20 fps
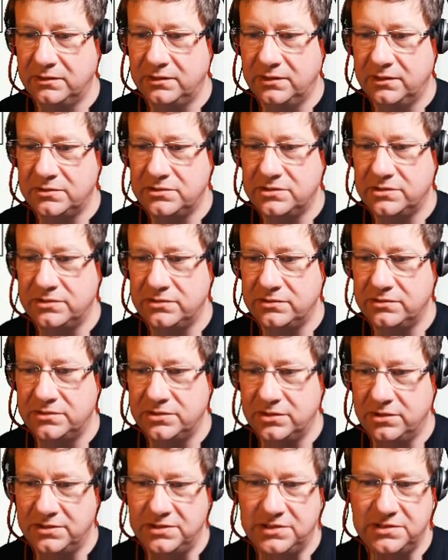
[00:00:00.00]
to
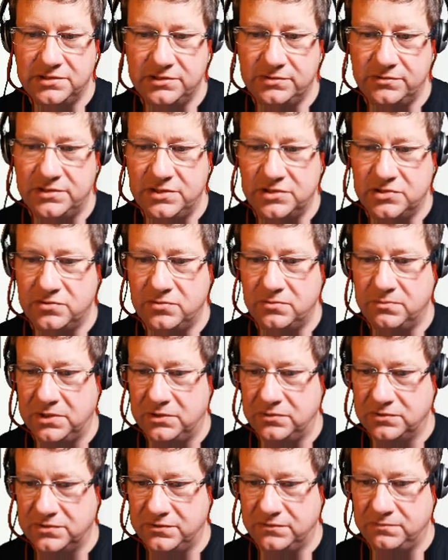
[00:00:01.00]
turn into additional
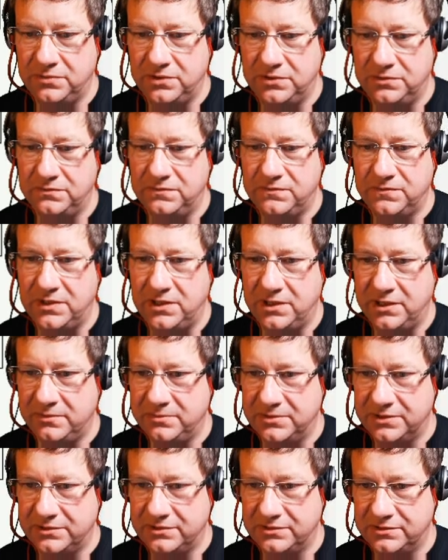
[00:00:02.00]
bolts of blue fire,
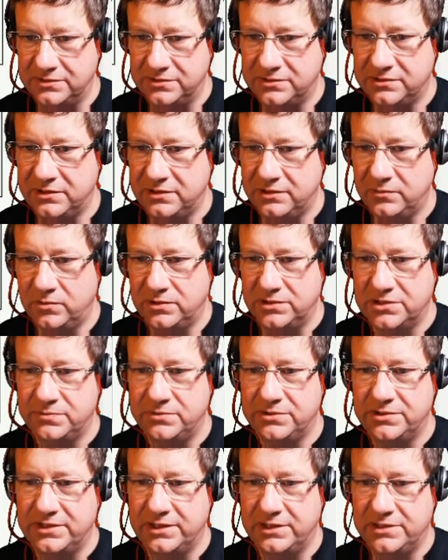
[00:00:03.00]
because once per
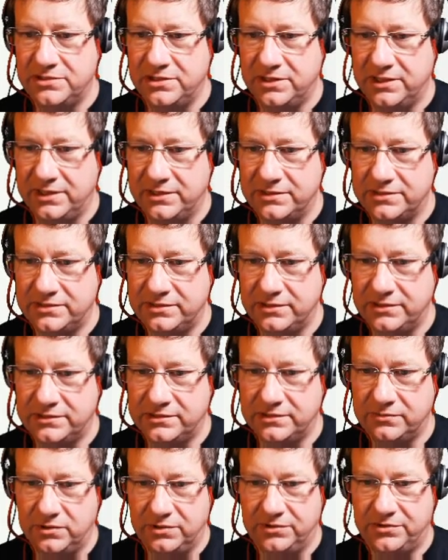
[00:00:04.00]
day she has this,
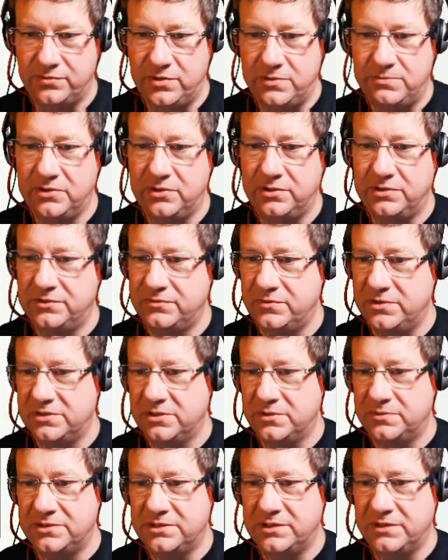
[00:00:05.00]
well, three
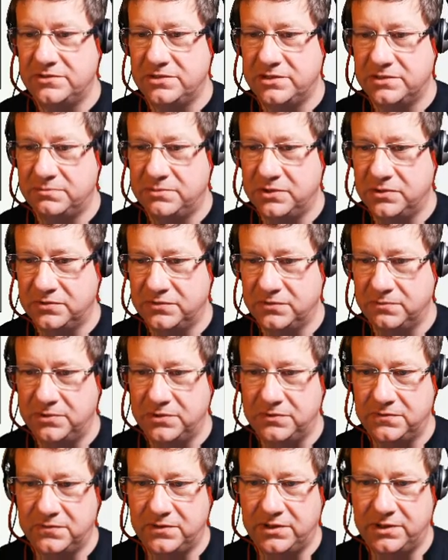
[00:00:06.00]
times a day she has bolts of blue
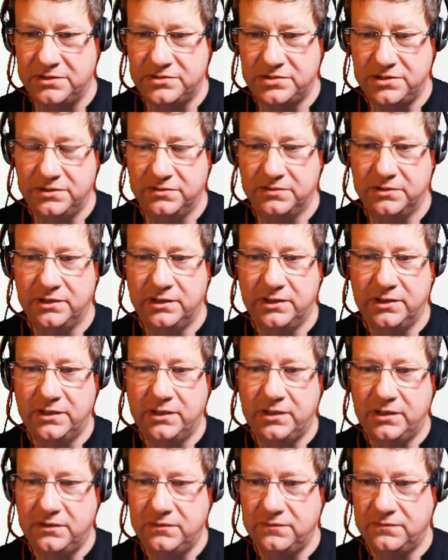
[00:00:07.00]
fire she can
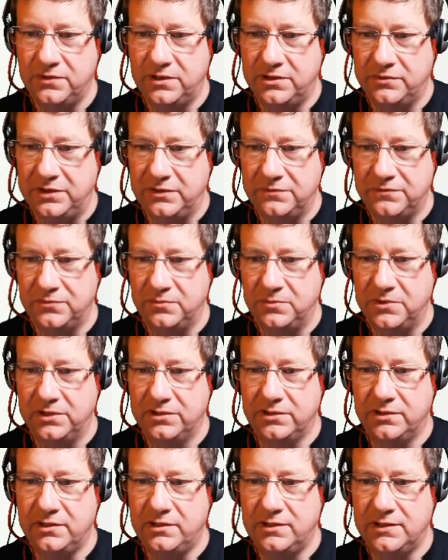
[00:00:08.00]
fire out from her
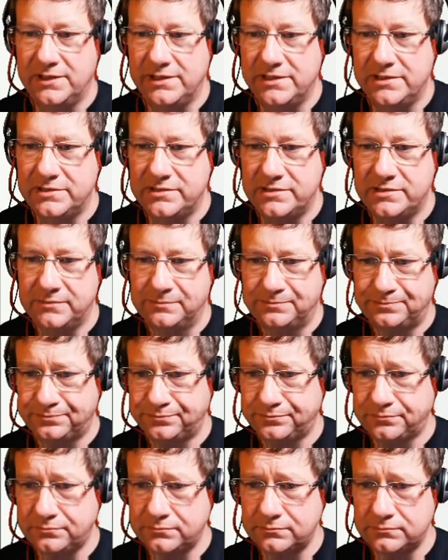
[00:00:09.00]
eyes.
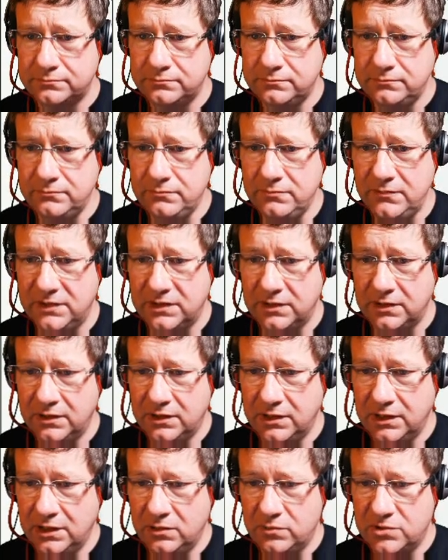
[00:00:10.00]

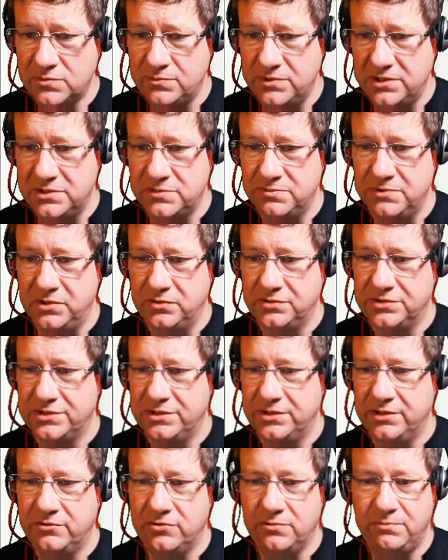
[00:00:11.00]
Which brings me on to
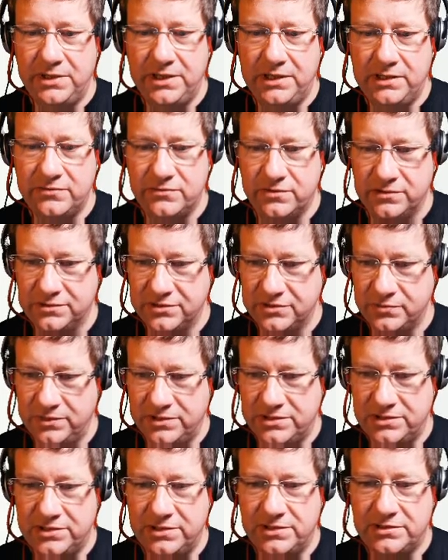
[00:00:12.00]
her appearance, which
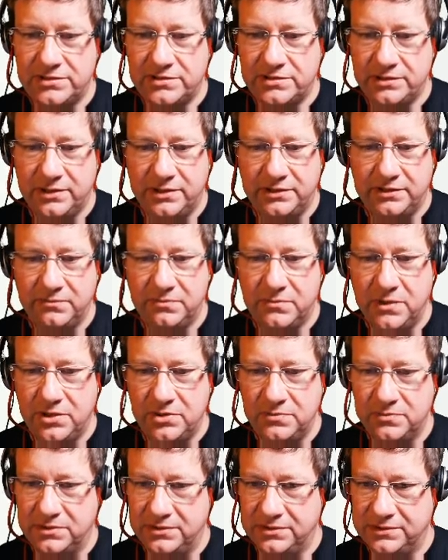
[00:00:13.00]
is at the
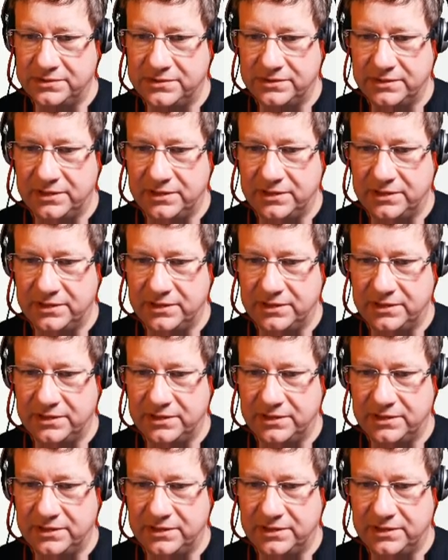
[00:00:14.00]
moment,